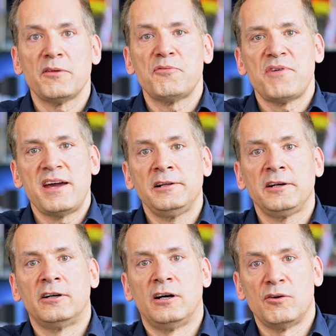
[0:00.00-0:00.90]
the
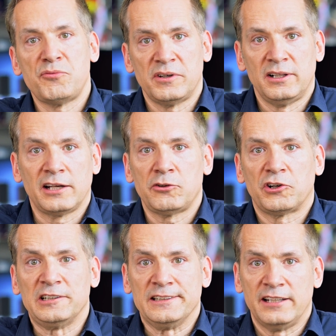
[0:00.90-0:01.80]
failure of
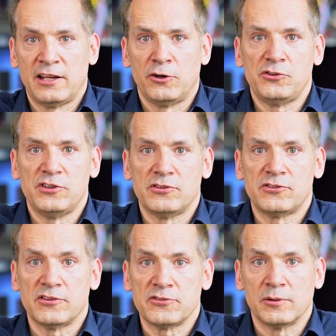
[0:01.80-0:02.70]
electrical energy
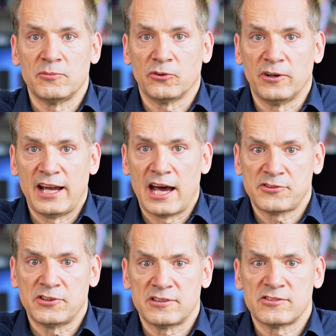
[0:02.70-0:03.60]
systems or
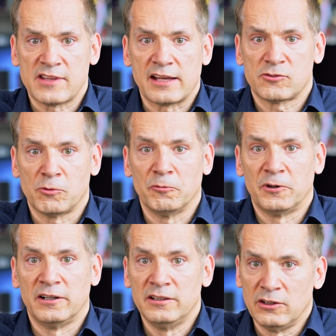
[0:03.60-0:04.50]
assets, that's what
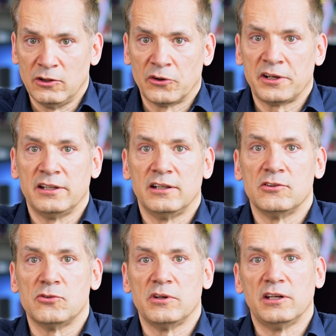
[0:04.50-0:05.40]
we're looking
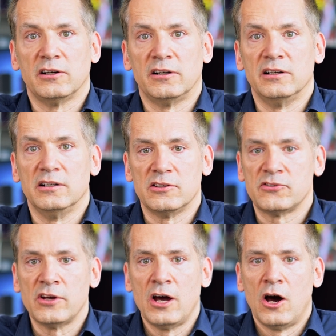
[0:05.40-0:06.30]
into here,
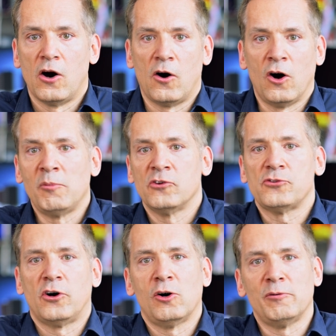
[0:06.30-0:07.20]
is almost
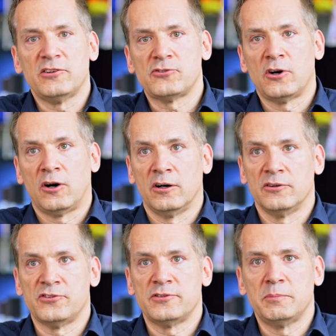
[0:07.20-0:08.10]
always
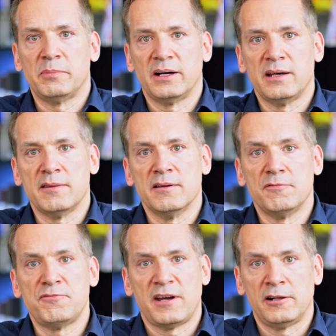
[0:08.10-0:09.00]
caused by the
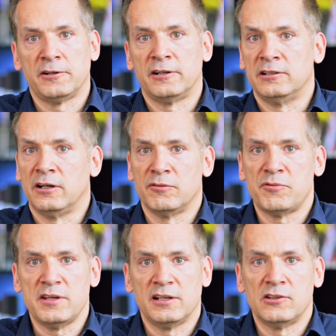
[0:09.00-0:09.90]
failure
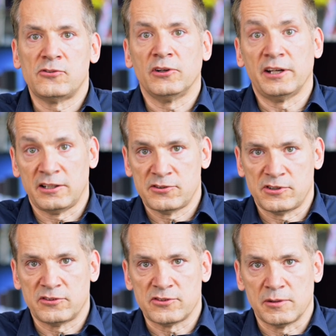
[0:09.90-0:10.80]
of the insulating
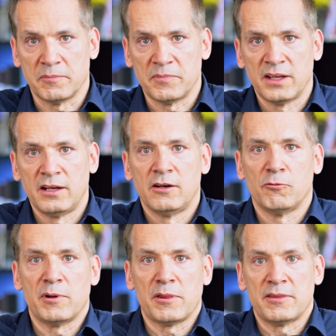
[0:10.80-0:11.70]
system.
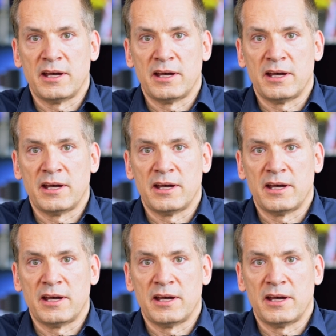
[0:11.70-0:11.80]
Whether